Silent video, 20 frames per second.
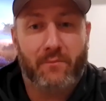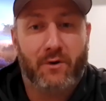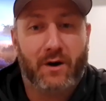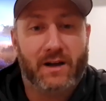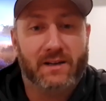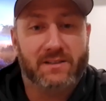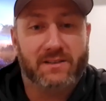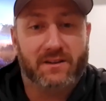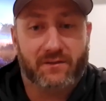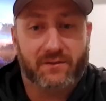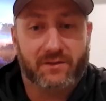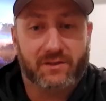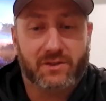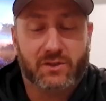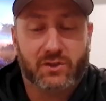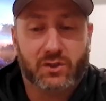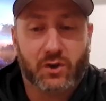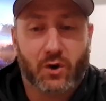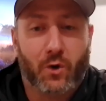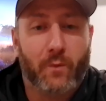impressive.
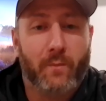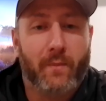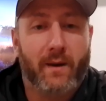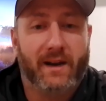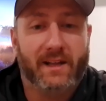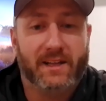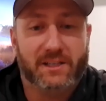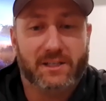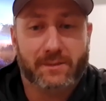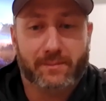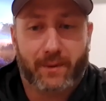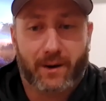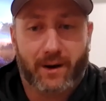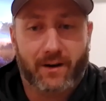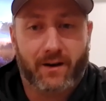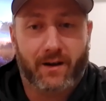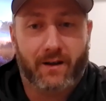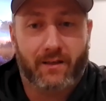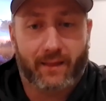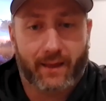So many
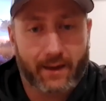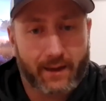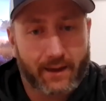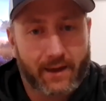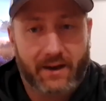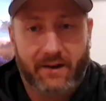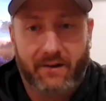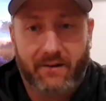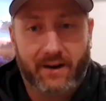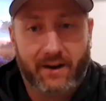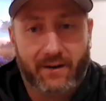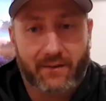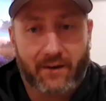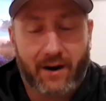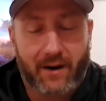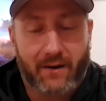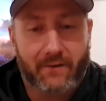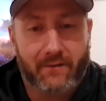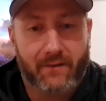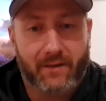spawn on Lake Erie
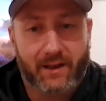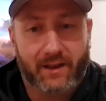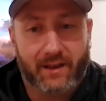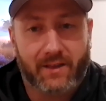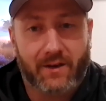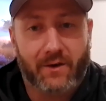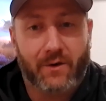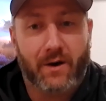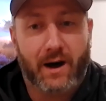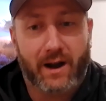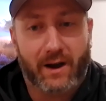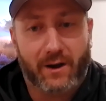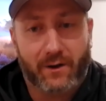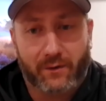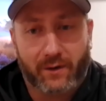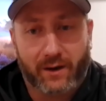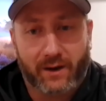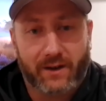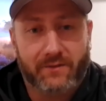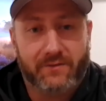around like the Ohio
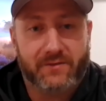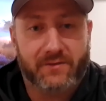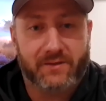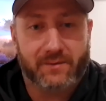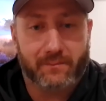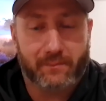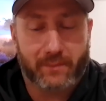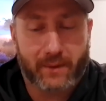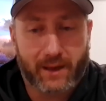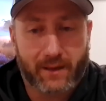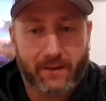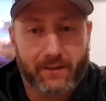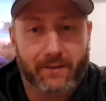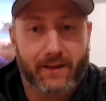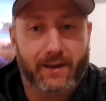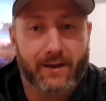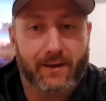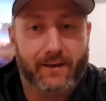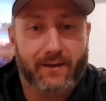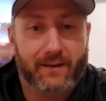reefs and
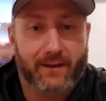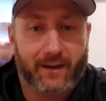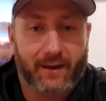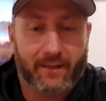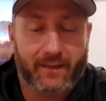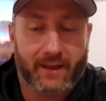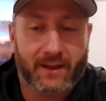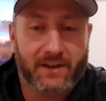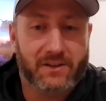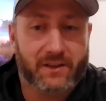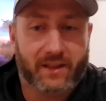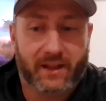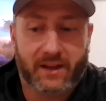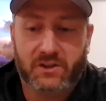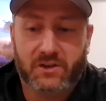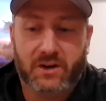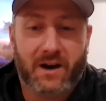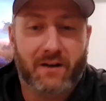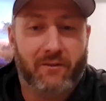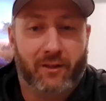Peely, and they
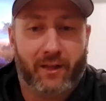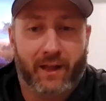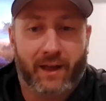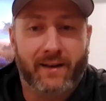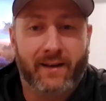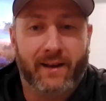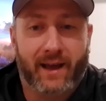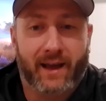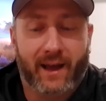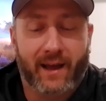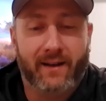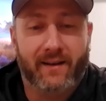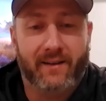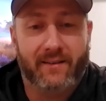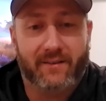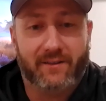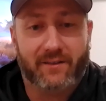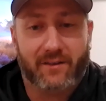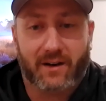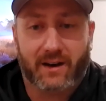travel end to end
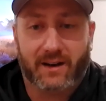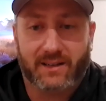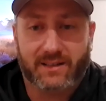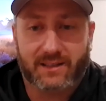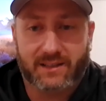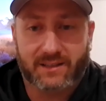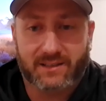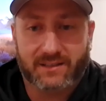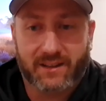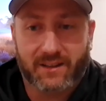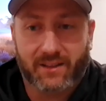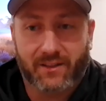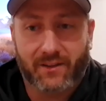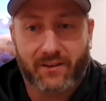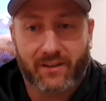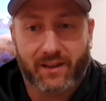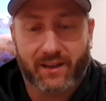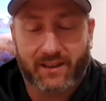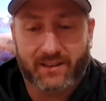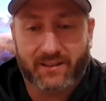as crazy as it
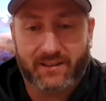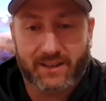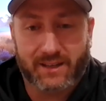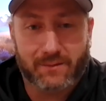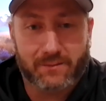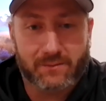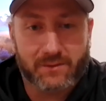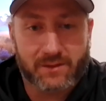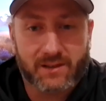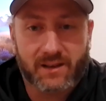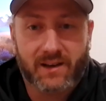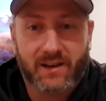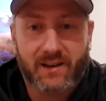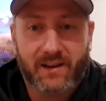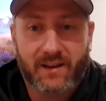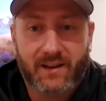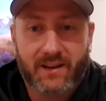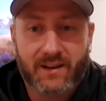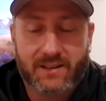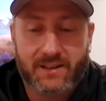seems.
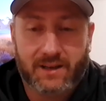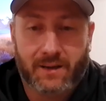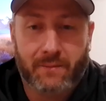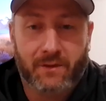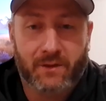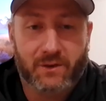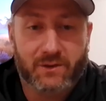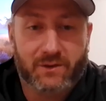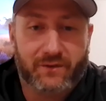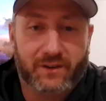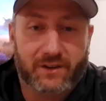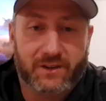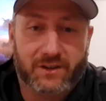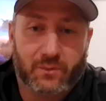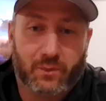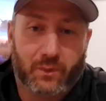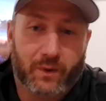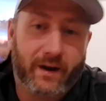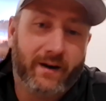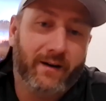Some of those
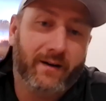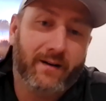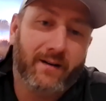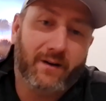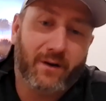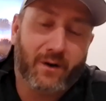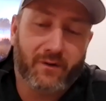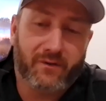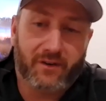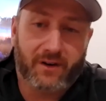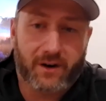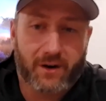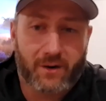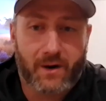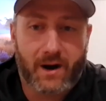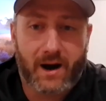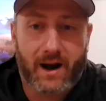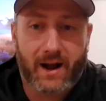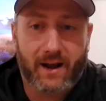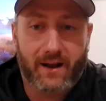fish winter over in
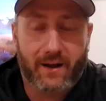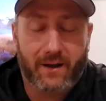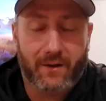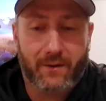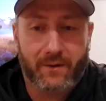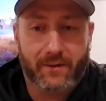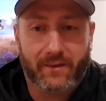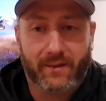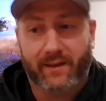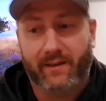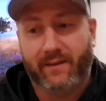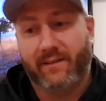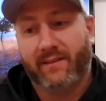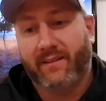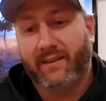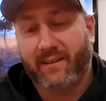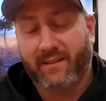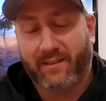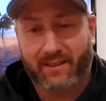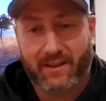Ohio and they
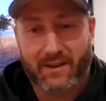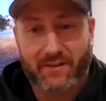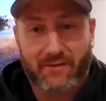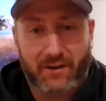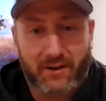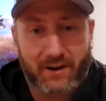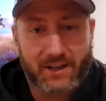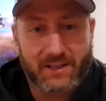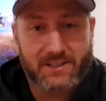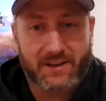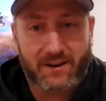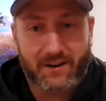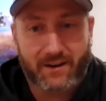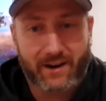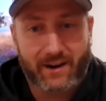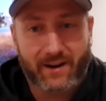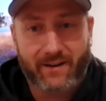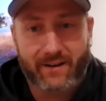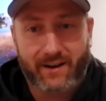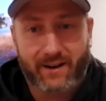live on
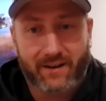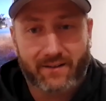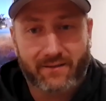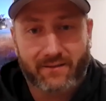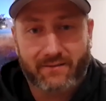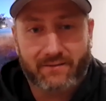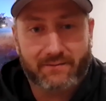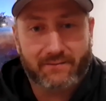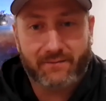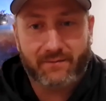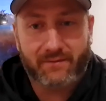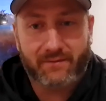Eastern Erie and